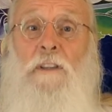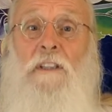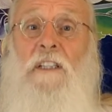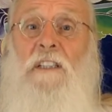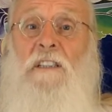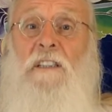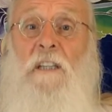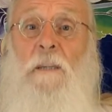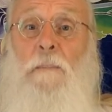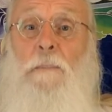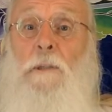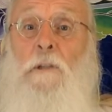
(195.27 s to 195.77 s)

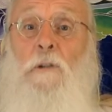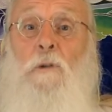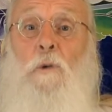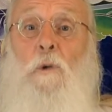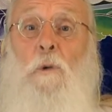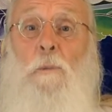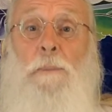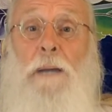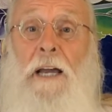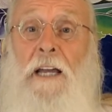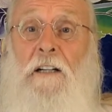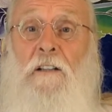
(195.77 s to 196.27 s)
these habitual
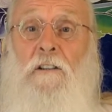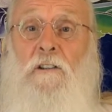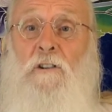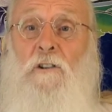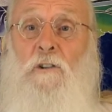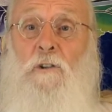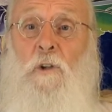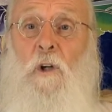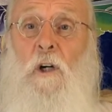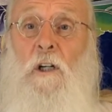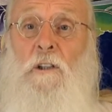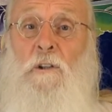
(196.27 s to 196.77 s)
patterns
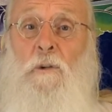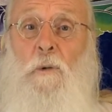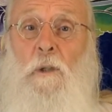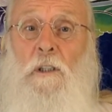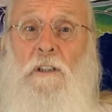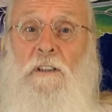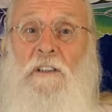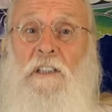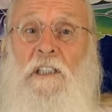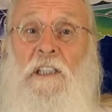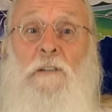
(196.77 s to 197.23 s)
draw to us